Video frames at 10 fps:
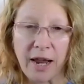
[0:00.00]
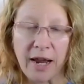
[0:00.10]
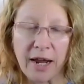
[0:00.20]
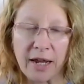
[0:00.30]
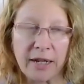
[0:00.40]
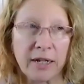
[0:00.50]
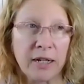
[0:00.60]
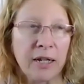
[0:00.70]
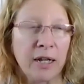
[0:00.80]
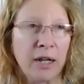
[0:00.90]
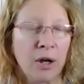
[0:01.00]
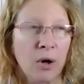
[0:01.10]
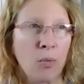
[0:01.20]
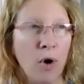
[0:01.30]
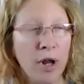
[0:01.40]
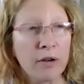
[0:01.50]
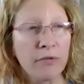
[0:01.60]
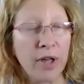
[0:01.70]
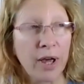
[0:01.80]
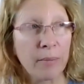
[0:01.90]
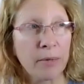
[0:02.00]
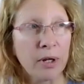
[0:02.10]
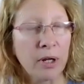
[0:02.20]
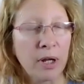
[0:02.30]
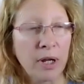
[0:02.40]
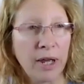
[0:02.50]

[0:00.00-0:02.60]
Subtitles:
And one of them